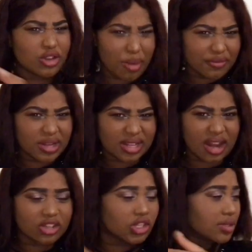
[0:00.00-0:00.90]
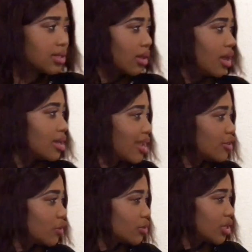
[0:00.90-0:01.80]
no off in directions. How
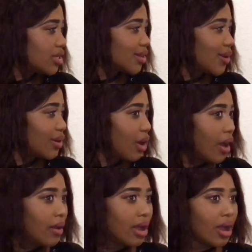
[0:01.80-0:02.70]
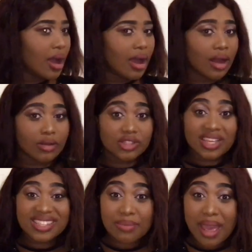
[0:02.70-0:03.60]
John will chase go?
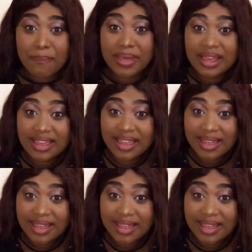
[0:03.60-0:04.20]
Chase a baby.